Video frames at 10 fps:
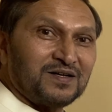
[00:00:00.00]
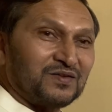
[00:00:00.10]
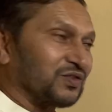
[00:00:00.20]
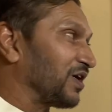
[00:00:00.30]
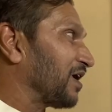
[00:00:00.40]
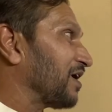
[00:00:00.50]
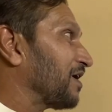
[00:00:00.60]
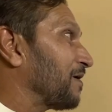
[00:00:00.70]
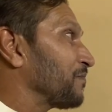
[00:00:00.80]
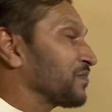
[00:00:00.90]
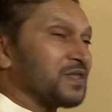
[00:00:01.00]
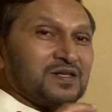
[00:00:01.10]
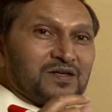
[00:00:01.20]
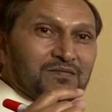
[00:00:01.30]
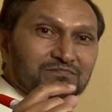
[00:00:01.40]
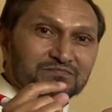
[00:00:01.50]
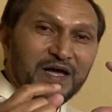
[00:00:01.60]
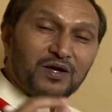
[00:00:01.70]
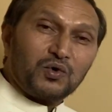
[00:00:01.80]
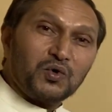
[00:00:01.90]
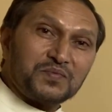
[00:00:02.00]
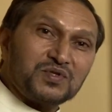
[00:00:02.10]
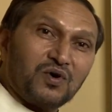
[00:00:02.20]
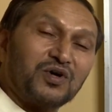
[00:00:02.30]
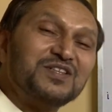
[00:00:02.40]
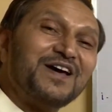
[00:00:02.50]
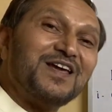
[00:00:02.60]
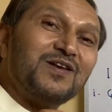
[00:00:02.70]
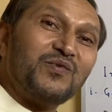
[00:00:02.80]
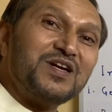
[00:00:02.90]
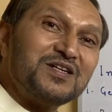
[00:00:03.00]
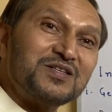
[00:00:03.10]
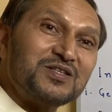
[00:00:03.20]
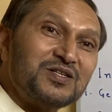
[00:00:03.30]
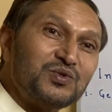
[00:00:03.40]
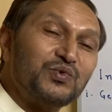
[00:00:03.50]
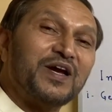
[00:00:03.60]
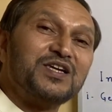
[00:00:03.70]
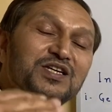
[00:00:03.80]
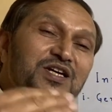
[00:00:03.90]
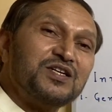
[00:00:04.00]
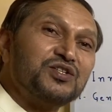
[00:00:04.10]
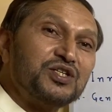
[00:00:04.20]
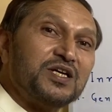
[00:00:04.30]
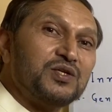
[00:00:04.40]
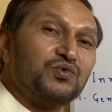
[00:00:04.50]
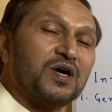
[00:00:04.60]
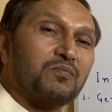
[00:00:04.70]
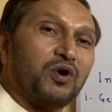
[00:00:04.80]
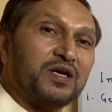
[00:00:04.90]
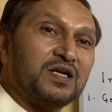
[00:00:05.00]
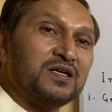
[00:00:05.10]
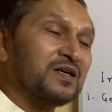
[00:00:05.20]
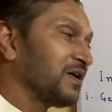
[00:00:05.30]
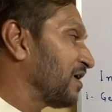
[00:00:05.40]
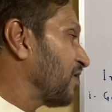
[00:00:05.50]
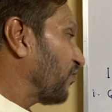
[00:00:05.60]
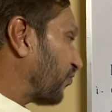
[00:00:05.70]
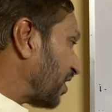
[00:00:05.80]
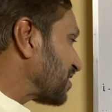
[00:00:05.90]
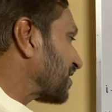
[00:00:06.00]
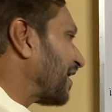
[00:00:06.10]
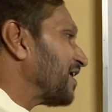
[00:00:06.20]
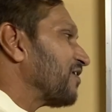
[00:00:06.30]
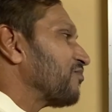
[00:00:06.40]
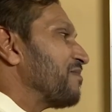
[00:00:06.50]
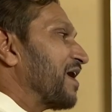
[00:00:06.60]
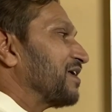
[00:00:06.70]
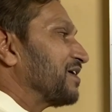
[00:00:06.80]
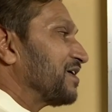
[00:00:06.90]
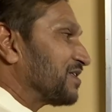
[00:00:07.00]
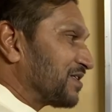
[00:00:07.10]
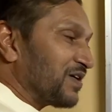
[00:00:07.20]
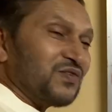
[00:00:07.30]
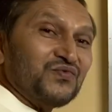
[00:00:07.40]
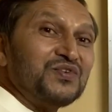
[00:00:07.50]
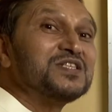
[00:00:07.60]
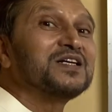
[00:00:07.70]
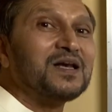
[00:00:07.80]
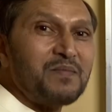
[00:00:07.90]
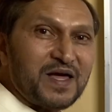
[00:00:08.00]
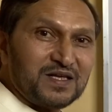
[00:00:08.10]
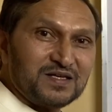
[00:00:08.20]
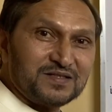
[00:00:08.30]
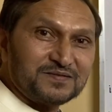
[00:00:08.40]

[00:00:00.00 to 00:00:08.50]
the microbes or the invaders to get entry into our body. First kind of barrier is physical barrier.